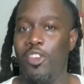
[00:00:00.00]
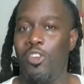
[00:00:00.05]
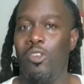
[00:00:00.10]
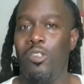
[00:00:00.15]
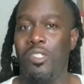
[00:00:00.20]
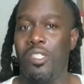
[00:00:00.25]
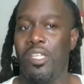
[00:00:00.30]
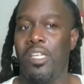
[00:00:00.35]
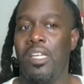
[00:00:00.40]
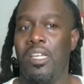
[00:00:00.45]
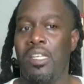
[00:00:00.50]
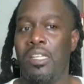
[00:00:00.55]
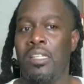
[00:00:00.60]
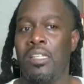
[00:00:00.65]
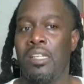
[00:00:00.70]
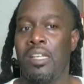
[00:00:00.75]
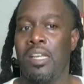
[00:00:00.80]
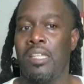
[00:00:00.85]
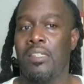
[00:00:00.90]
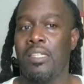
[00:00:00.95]
and
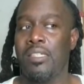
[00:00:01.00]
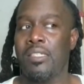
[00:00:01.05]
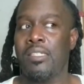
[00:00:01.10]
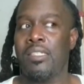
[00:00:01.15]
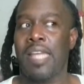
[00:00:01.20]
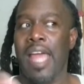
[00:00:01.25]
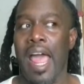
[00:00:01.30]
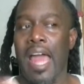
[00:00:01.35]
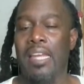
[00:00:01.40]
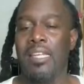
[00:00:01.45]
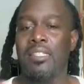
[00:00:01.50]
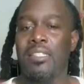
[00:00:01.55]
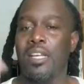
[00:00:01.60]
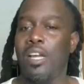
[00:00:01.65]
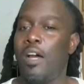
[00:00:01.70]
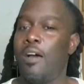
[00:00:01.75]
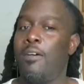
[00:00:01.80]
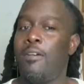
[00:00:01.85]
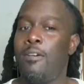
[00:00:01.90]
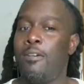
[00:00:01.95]
using the
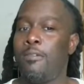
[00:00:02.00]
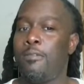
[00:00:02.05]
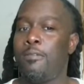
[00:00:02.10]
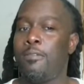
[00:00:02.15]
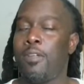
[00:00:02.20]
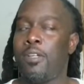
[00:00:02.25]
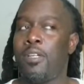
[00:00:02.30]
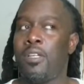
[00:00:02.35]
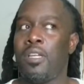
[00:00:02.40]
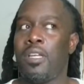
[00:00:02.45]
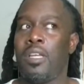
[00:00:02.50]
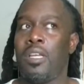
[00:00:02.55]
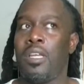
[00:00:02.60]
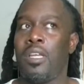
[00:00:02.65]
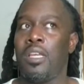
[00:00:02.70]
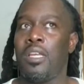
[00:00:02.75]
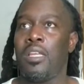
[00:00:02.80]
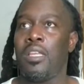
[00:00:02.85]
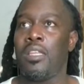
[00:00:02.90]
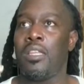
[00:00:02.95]
status of
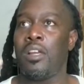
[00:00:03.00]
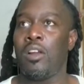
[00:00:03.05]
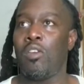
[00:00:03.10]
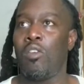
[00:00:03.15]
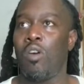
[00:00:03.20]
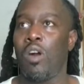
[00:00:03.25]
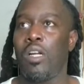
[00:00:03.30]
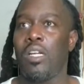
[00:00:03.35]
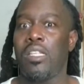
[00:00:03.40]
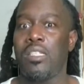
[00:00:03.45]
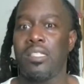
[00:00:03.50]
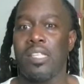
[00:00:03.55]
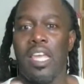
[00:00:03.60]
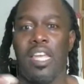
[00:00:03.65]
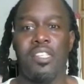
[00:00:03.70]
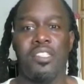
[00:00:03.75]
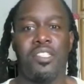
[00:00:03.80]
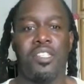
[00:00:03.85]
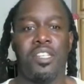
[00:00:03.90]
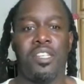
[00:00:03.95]
their
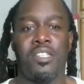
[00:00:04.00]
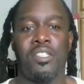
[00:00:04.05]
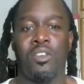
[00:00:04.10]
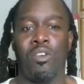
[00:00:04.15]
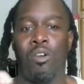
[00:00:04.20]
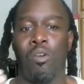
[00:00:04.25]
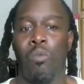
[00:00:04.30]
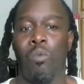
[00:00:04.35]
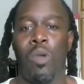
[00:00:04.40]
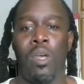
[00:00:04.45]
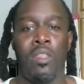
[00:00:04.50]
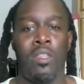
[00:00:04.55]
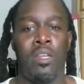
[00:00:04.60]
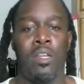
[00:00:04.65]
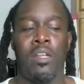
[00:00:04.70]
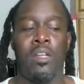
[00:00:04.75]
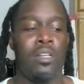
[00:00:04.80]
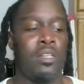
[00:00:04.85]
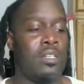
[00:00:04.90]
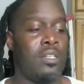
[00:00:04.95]
organizations or
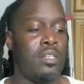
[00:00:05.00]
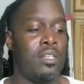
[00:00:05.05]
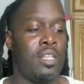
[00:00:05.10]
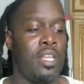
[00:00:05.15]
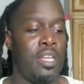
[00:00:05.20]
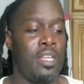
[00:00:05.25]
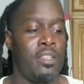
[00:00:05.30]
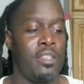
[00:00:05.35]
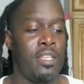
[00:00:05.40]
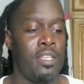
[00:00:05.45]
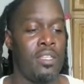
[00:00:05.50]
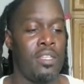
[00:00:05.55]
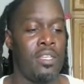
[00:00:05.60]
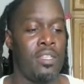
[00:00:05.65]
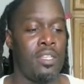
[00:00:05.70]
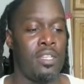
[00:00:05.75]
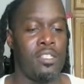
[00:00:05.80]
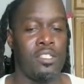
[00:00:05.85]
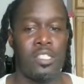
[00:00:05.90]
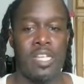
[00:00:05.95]
whether
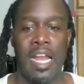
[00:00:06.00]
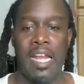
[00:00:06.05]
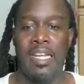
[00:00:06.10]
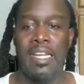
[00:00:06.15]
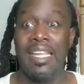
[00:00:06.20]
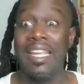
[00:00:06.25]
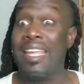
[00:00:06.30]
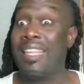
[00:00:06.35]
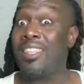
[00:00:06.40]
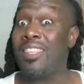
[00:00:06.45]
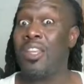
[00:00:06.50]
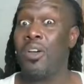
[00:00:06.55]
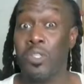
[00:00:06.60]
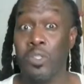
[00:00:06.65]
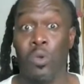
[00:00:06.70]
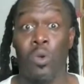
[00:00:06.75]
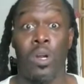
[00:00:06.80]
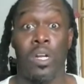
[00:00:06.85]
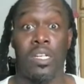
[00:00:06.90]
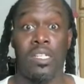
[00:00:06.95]
they're standing
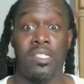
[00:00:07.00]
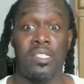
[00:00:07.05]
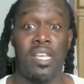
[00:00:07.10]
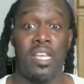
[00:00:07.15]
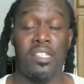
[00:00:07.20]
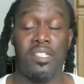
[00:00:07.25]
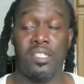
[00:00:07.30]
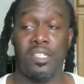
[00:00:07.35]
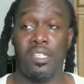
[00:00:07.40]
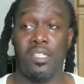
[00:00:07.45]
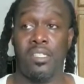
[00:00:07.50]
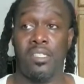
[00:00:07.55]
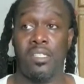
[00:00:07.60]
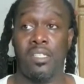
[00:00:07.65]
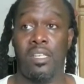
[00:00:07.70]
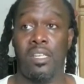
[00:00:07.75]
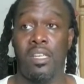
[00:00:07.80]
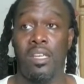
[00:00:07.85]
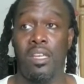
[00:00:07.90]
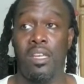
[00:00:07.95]
in those
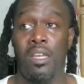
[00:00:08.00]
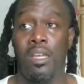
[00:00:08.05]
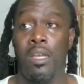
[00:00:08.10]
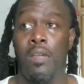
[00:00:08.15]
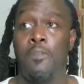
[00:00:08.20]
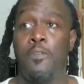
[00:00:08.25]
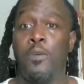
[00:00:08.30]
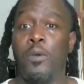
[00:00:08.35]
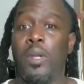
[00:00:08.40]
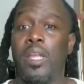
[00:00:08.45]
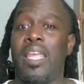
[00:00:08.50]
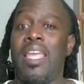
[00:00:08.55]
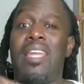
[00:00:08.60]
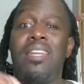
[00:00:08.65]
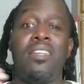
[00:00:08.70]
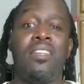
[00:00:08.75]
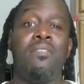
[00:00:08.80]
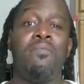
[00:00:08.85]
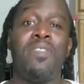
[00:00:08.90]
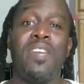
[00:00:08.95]
organizations
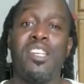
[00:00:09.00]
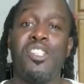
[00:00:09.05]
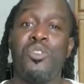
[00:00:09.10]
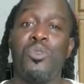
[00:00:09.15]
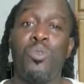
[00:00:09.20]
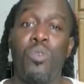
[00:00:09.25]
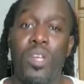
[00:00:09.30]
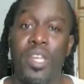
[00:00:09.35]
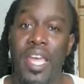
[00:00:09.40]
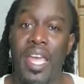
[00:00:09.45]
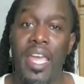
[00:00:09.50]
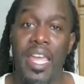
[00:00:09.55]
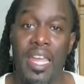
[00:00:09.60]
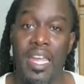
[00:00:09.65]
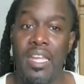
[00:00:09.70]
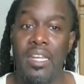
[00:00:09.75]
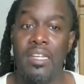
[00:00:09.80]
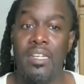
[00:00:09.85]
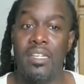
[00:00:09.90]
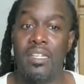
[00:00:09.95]
for individual
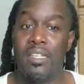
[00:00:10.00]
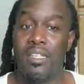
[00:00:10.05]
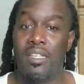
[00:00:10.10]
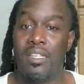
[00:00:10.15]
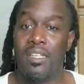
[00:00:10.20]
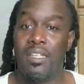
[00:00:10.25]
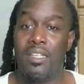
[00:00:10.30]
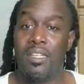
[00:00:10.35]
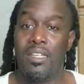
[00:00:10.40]
gain